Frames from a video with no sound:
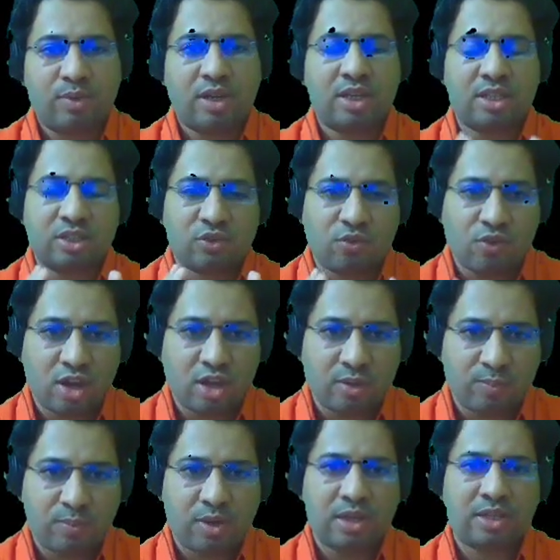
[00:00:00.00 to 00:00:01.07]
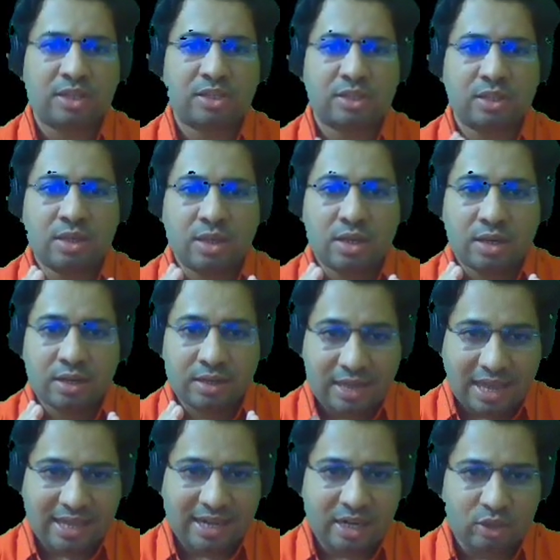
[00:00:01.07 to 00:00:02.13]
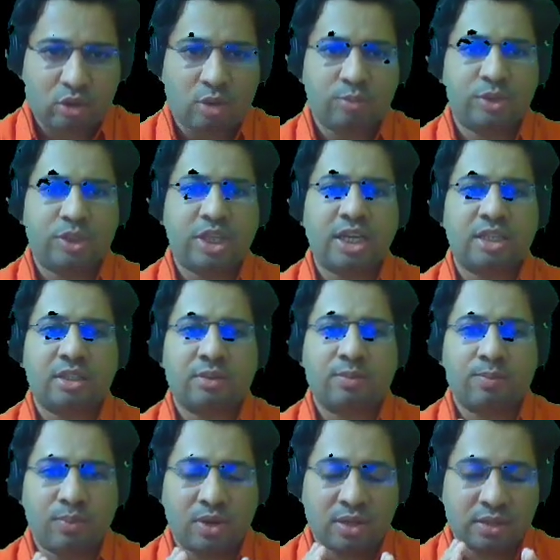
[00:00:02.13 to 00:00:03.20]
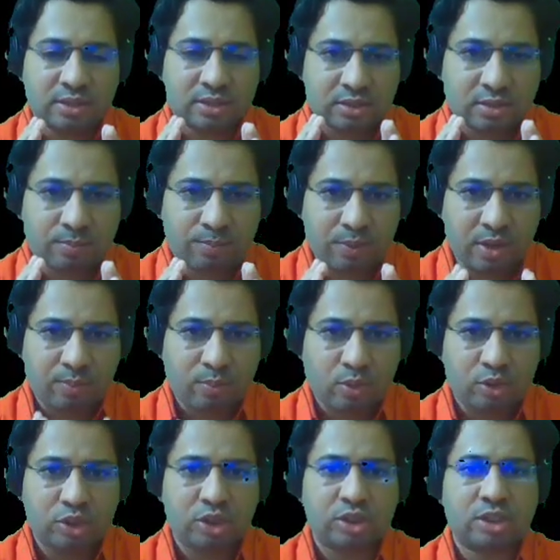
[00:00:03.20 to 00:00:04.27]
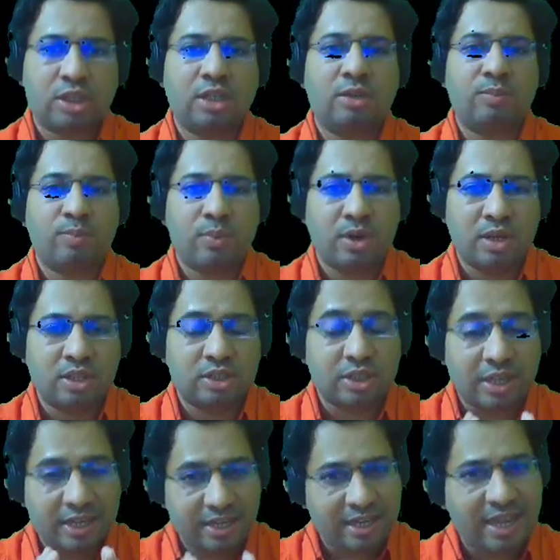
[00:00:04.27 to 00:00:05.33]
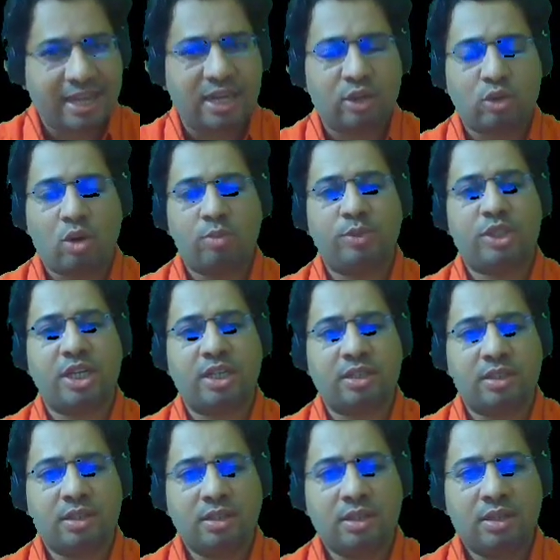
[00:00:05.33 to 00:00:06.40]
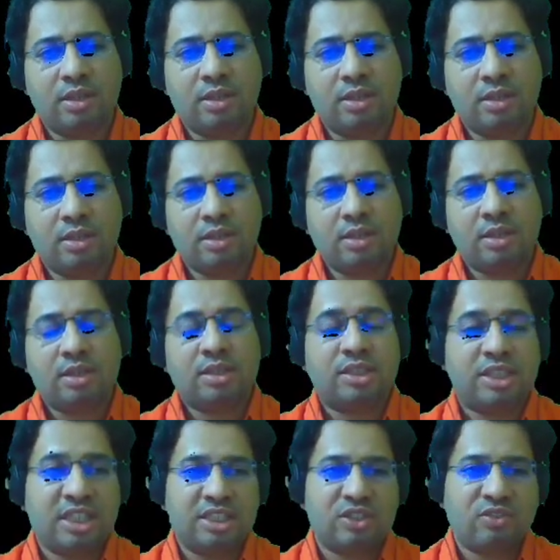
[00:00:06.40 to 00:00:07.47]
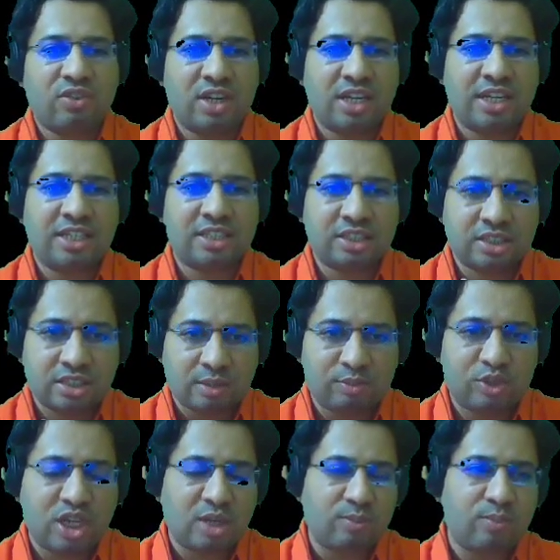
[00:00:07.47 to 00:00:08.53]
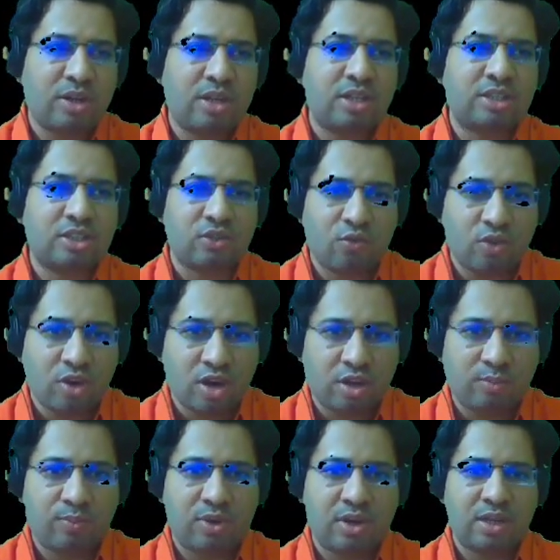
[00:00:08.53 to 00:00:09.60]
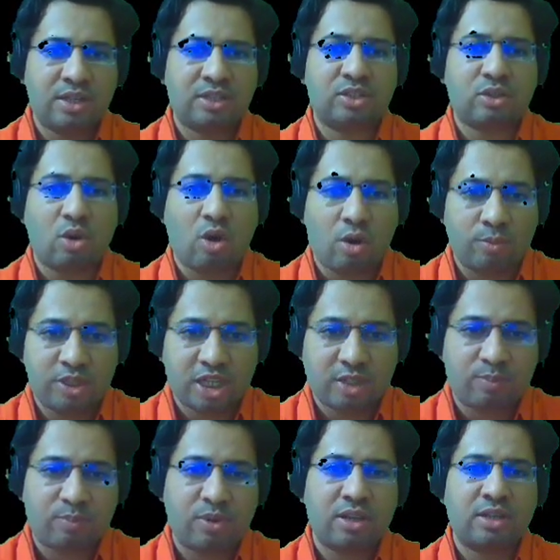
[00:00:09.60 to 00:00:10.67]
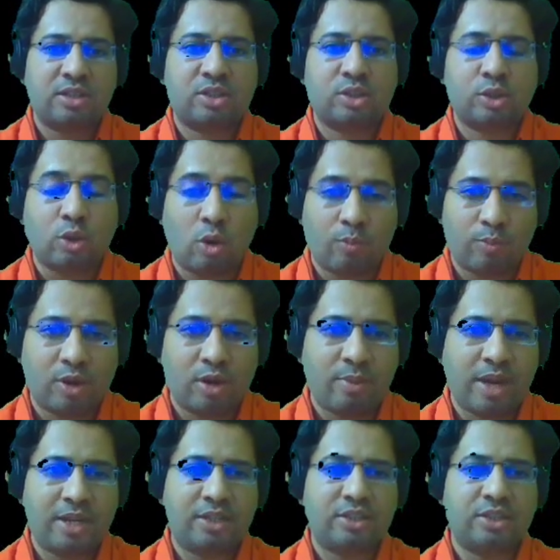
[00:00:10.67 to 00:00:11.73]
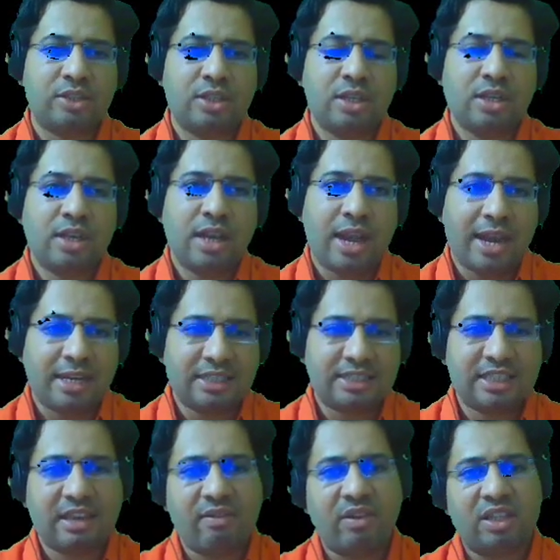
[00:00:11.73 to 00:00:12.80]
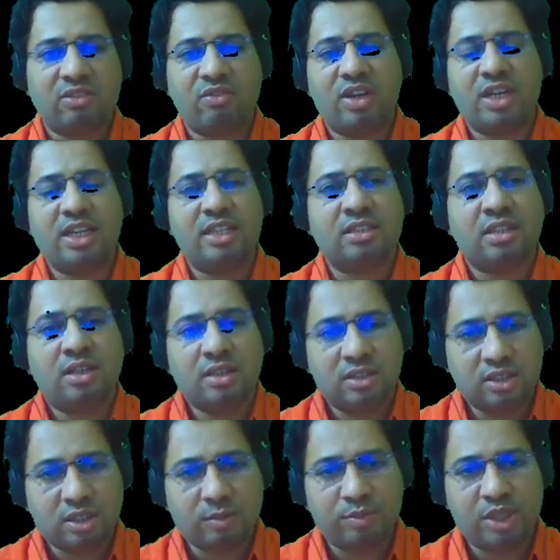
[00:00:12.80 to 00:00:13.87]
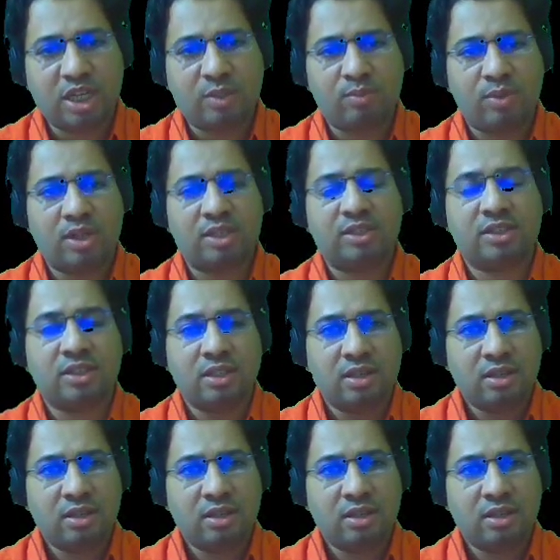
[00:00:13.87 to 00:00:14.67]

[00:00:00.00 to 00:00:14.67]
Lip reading: plus verb plus direct object plus preposition plus indirect object. Sixth one is subject plus verb plus object plus complements. And seventh one is subject plus